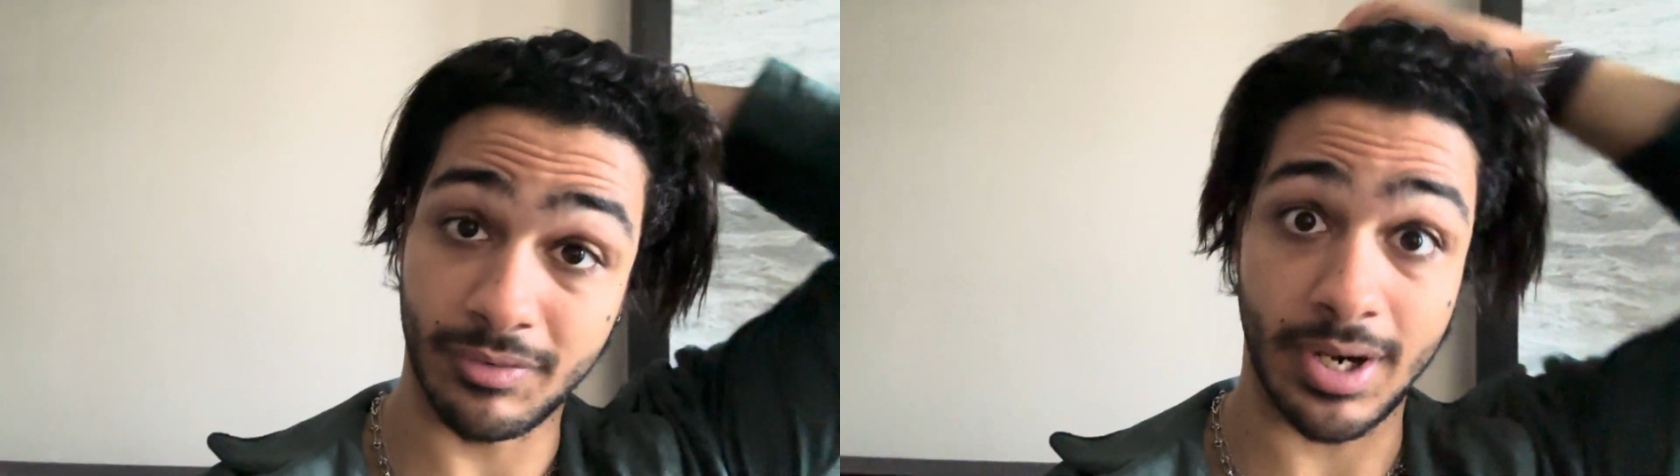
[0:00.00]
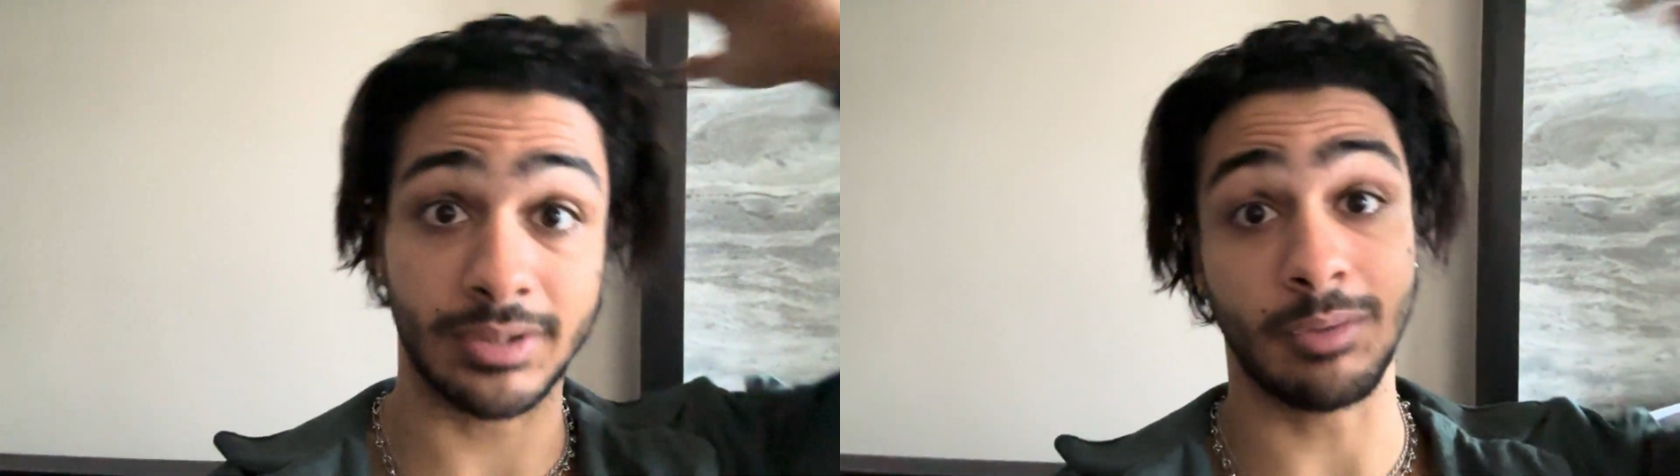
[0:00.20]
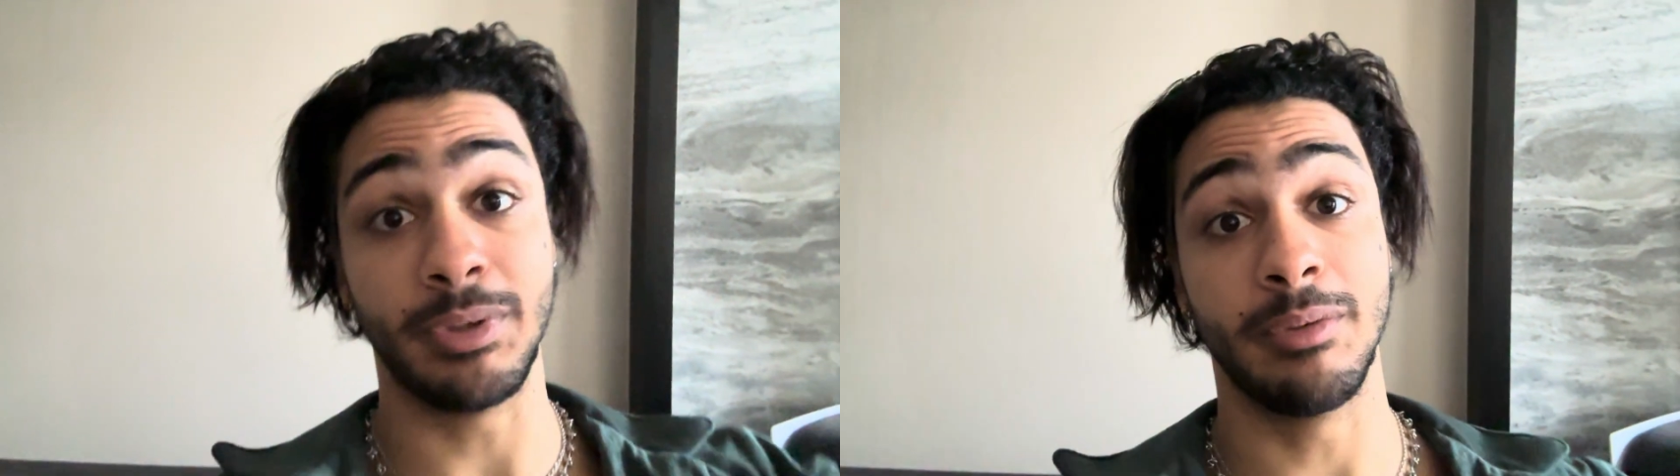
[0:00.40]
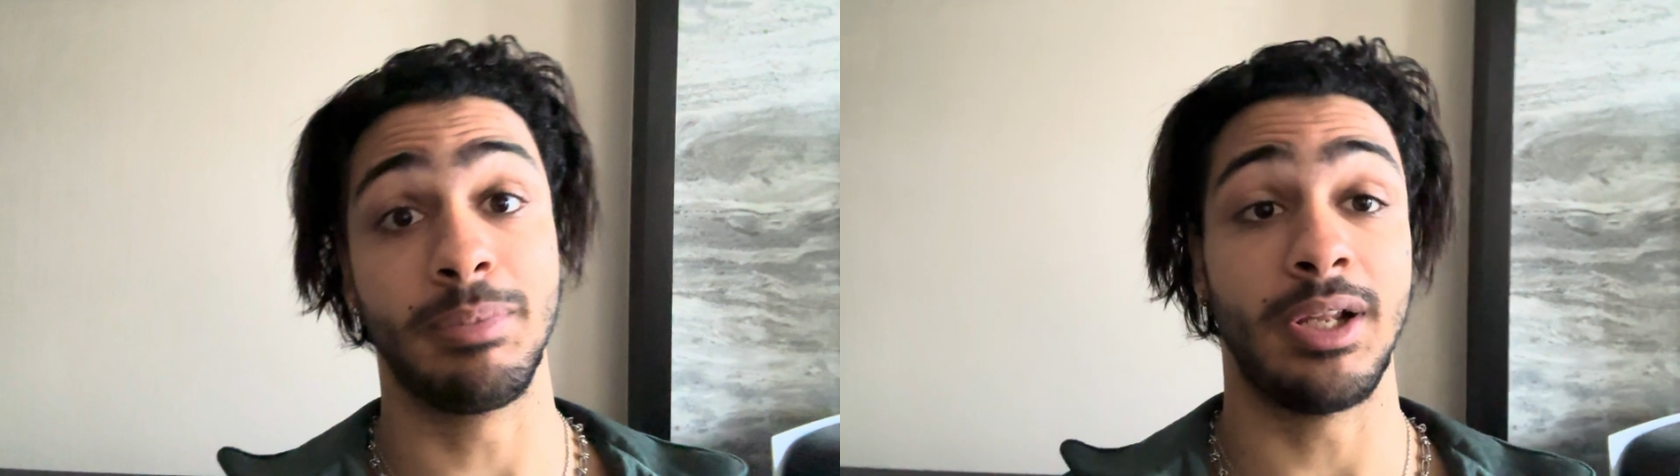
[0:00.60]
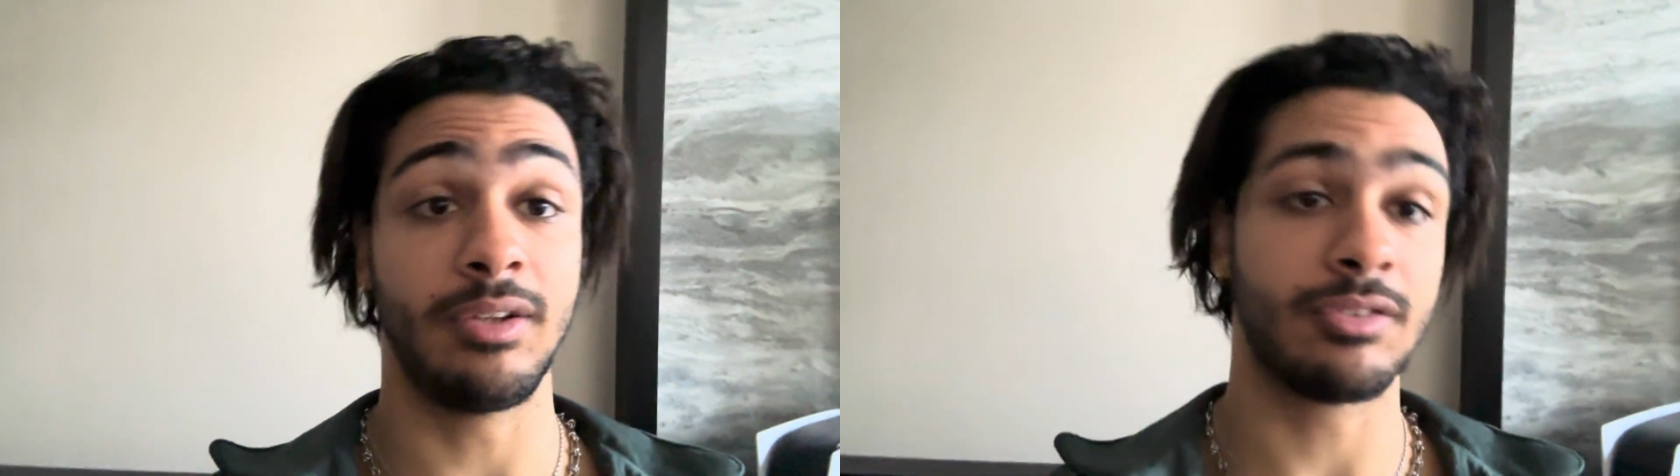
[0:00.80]
100 million
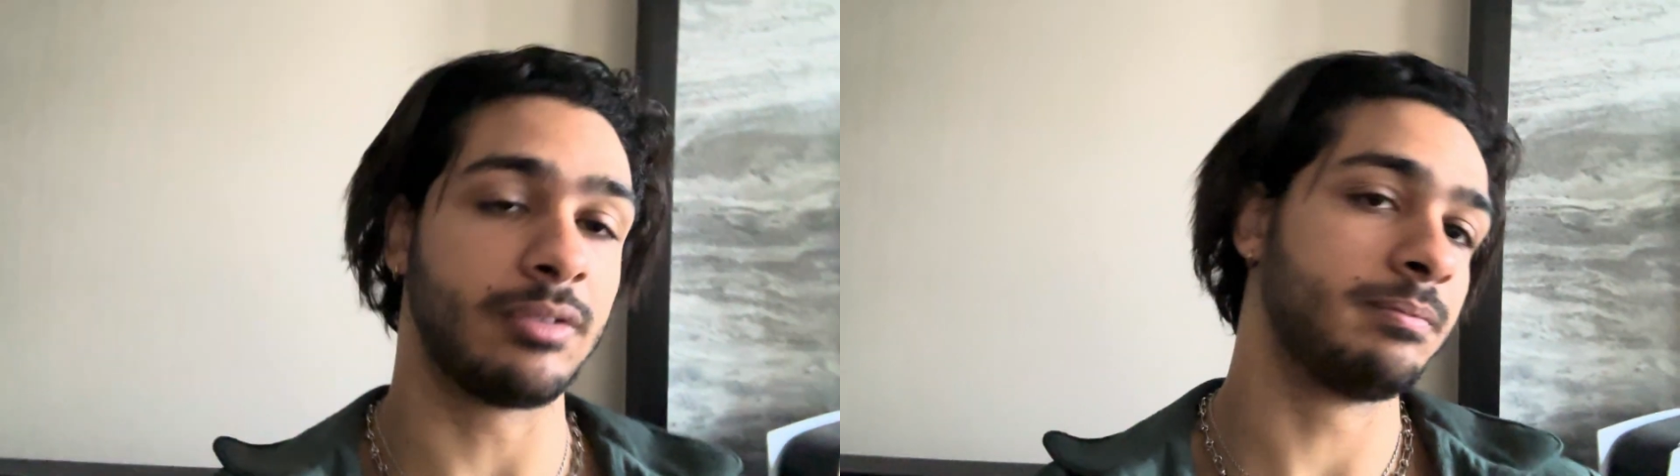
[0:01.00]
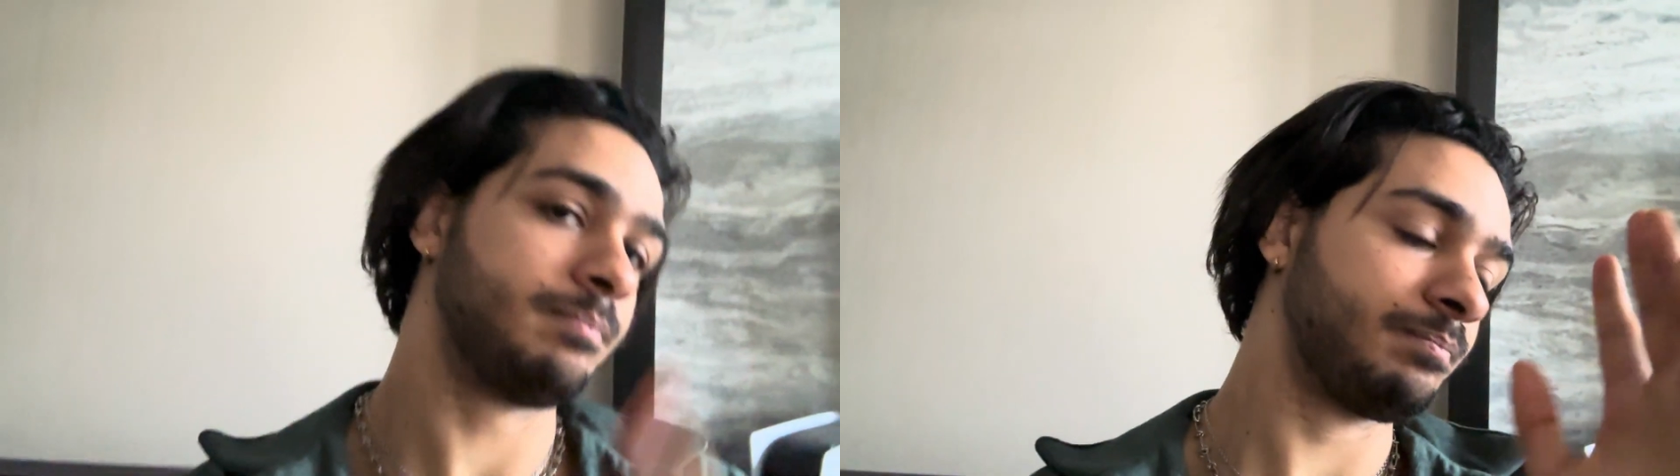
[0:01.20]
plays, and